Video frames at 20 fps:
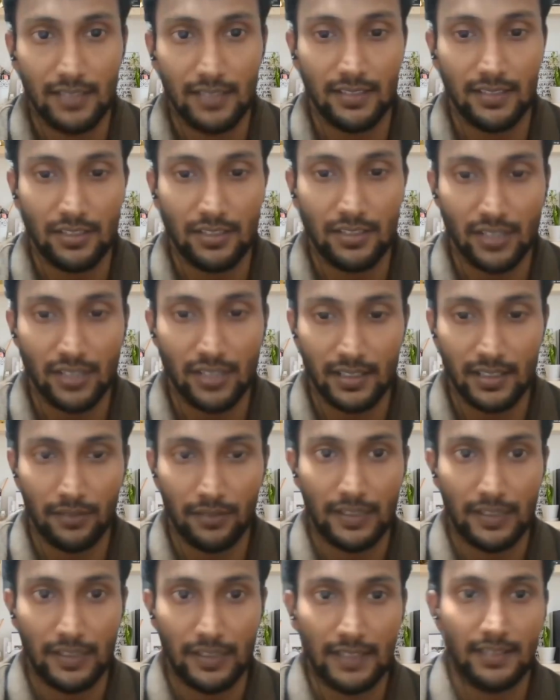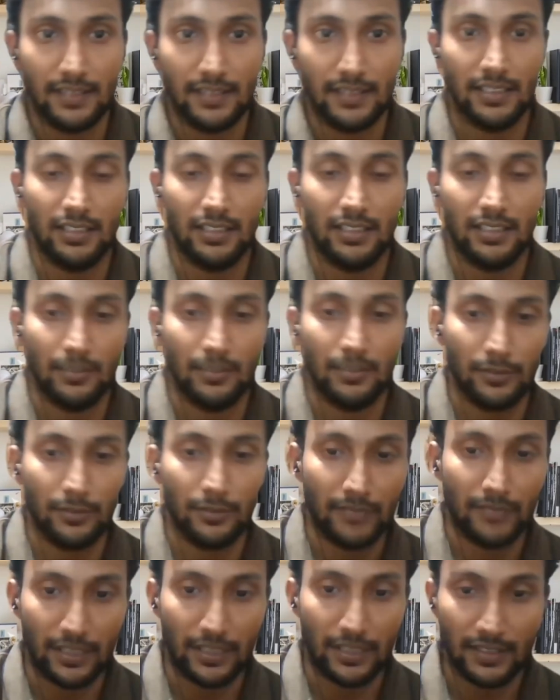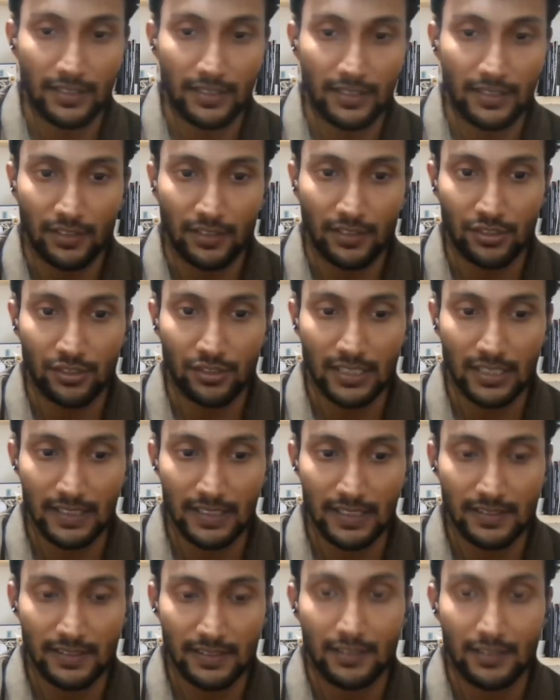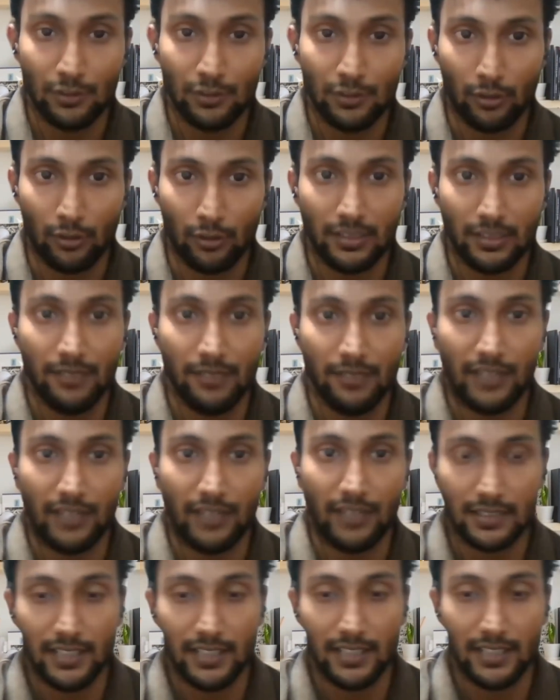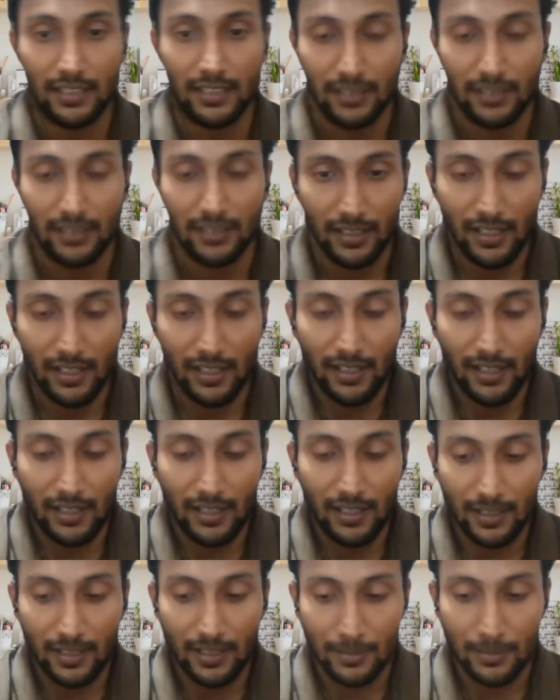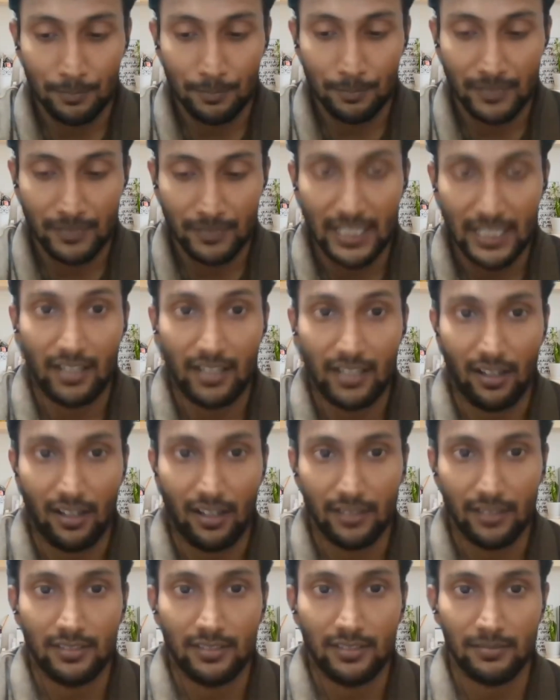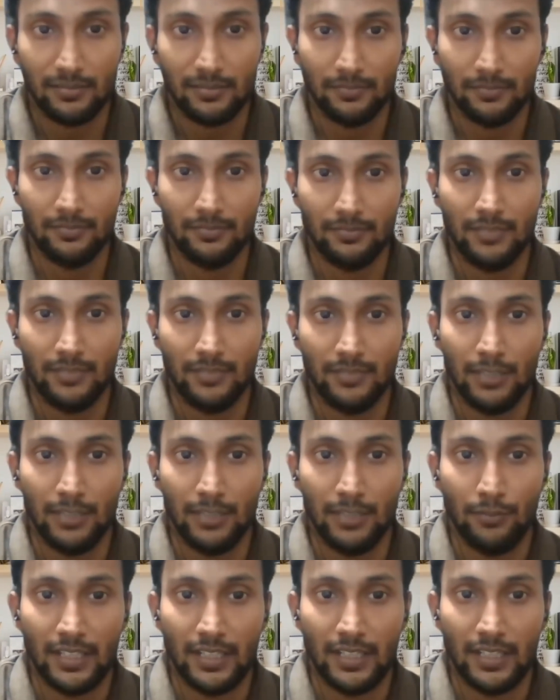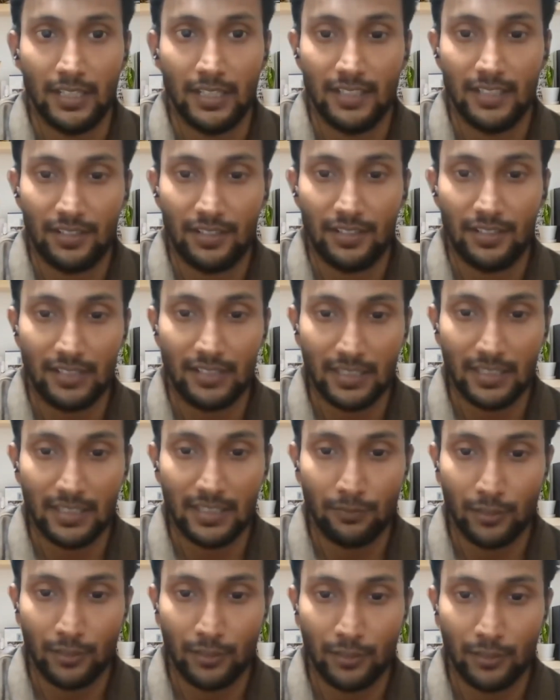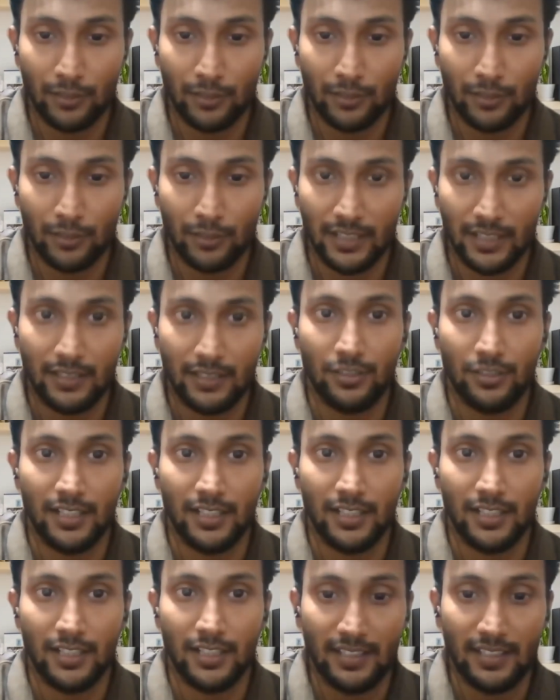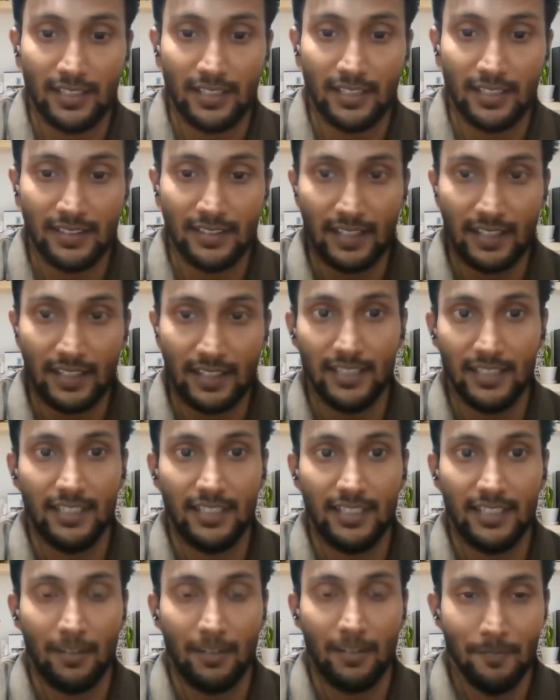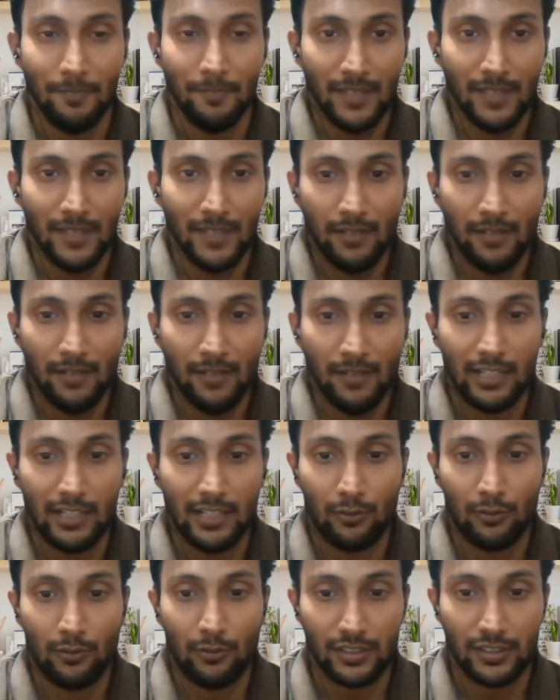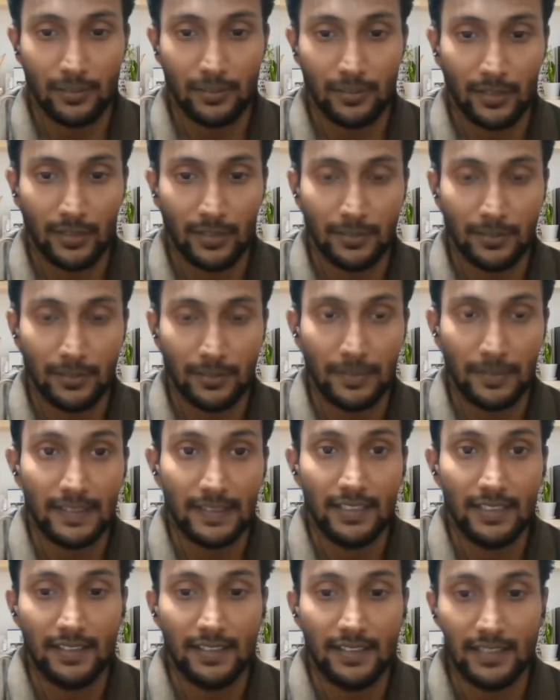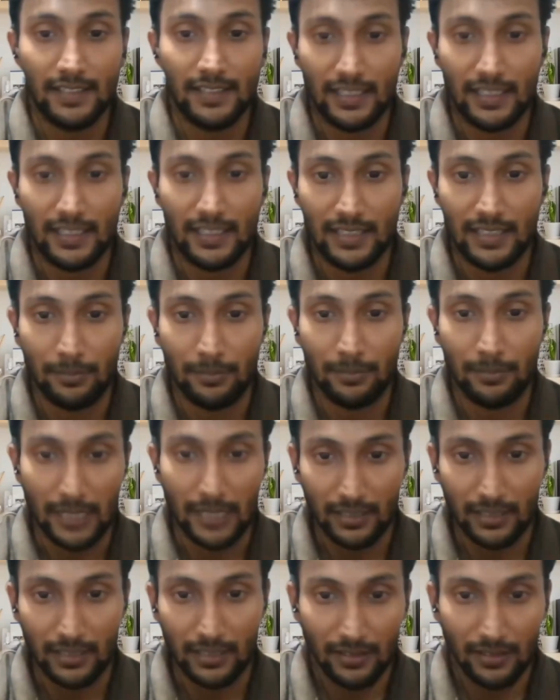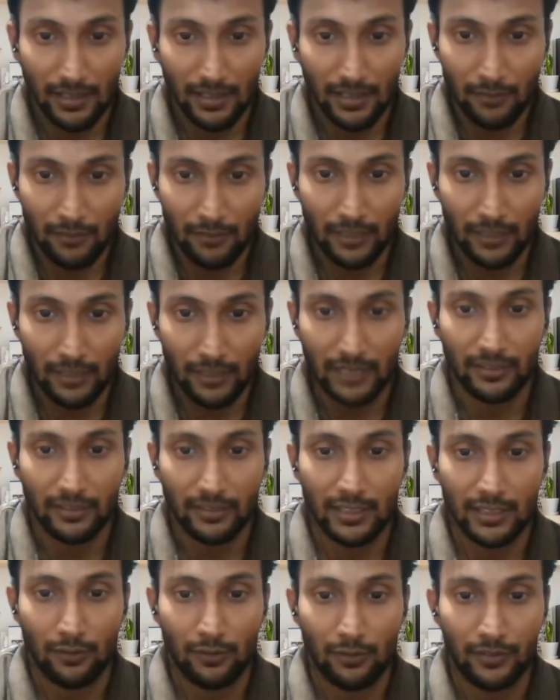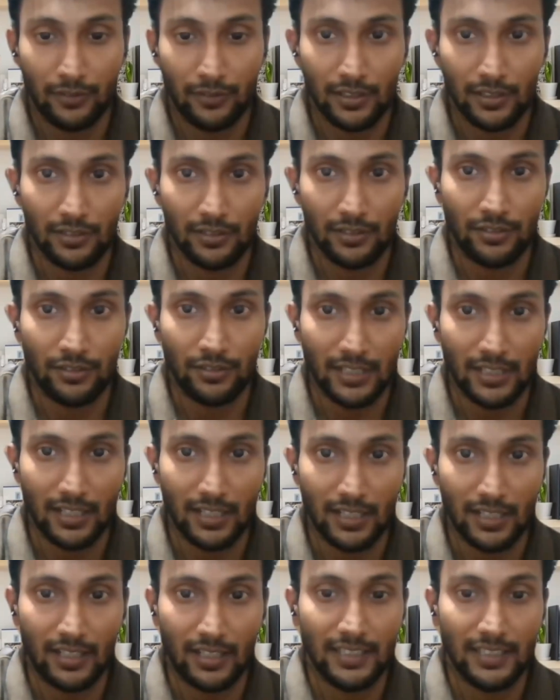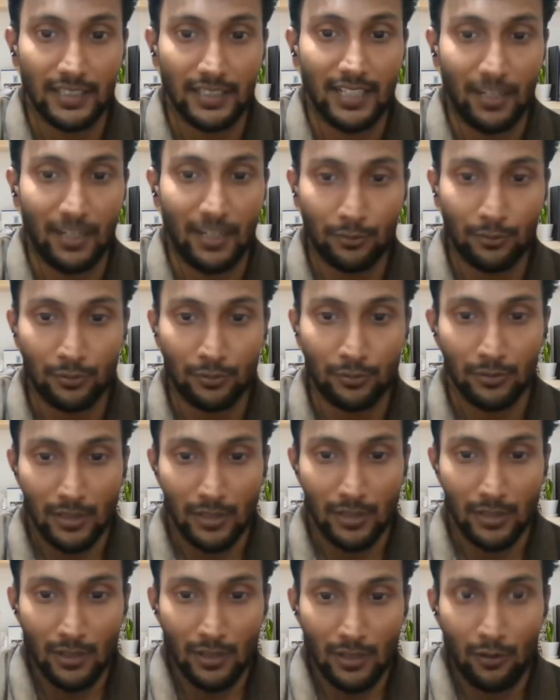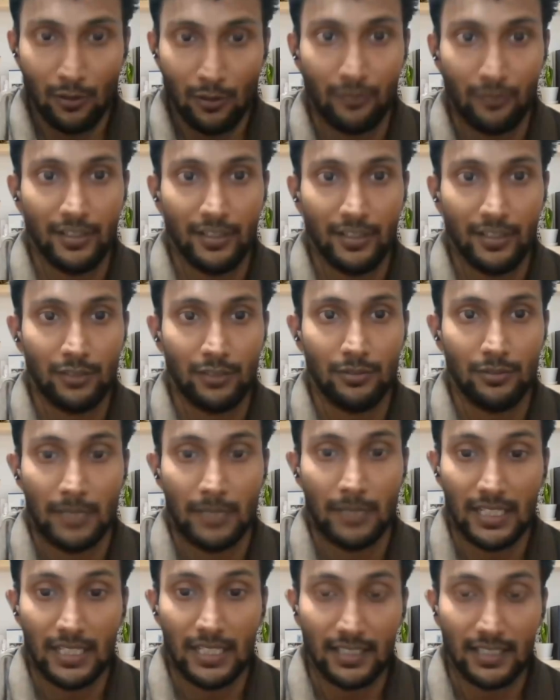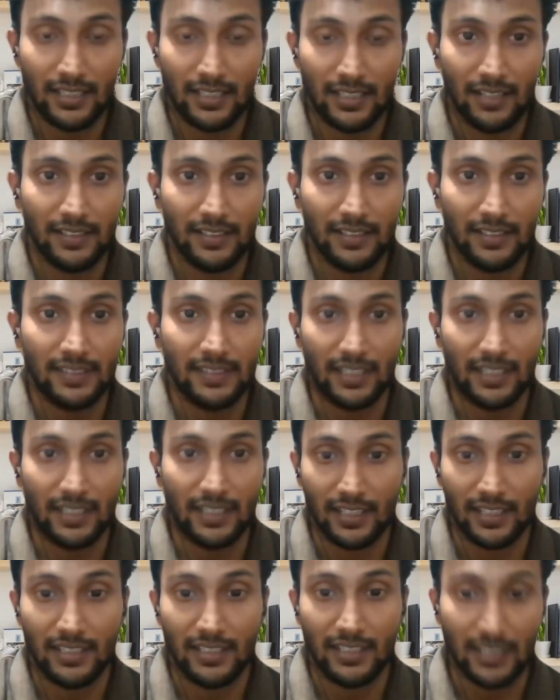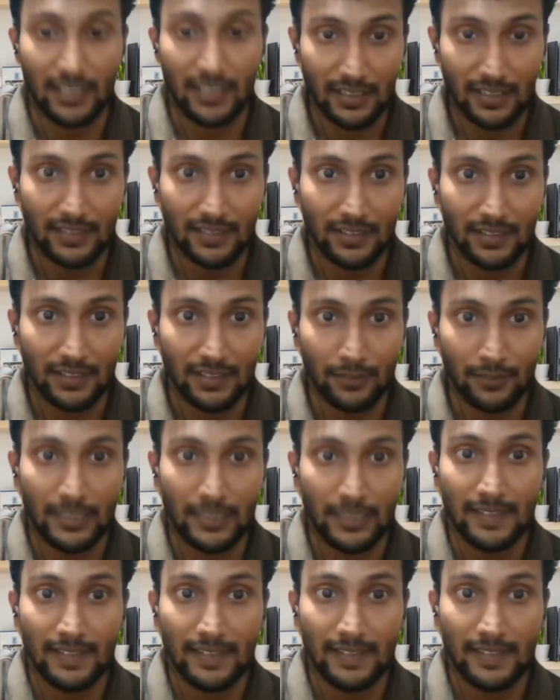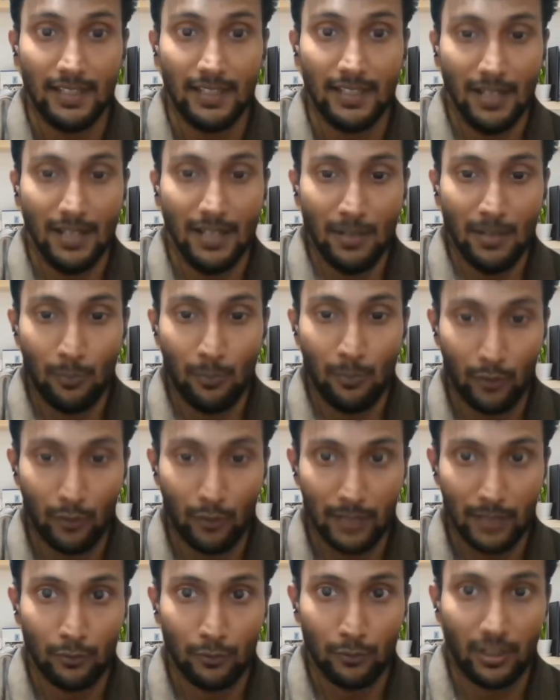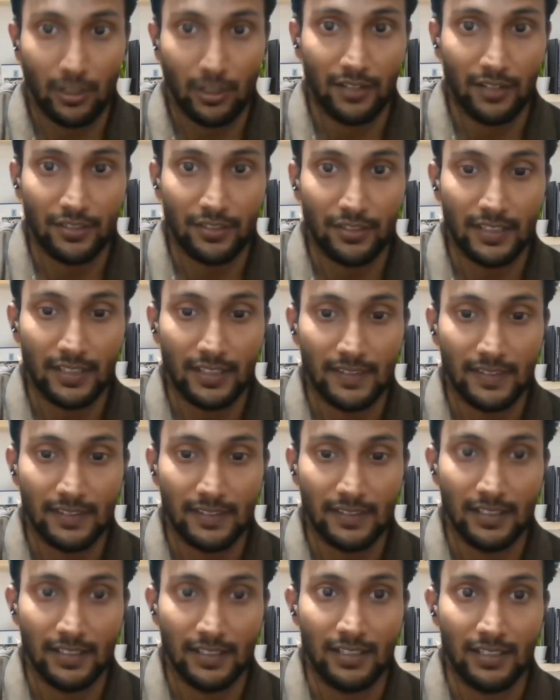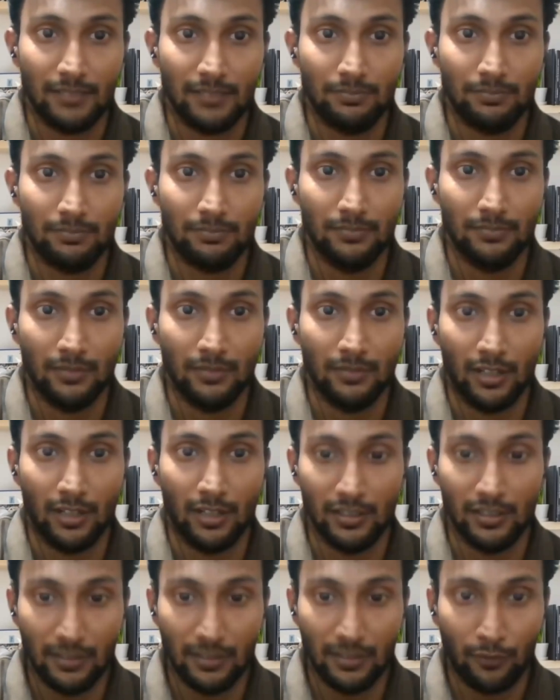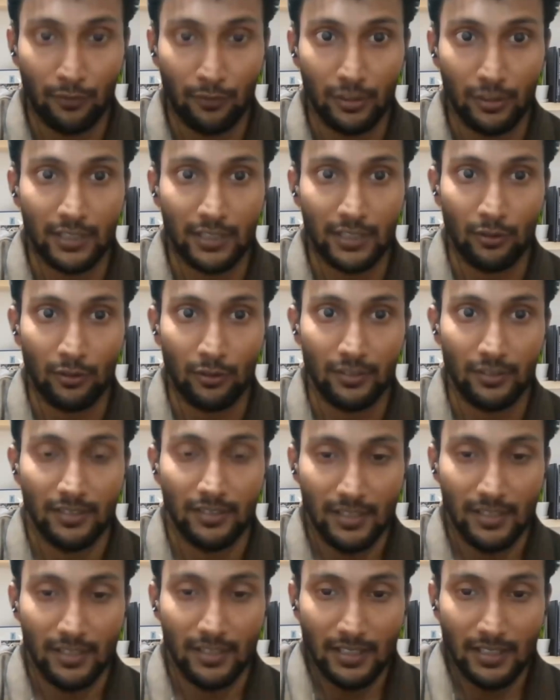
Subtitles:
that China faces in terms of debt restructuring is it's not the fact that they can't give any debt relief or anything to Sri Lanka. It's that they are very cautious about the precedents that they will make. Whatever they offer Sri Lanka, they'll have to offer it to the many other countries that are in debt distress. We see more and more countries defaulting on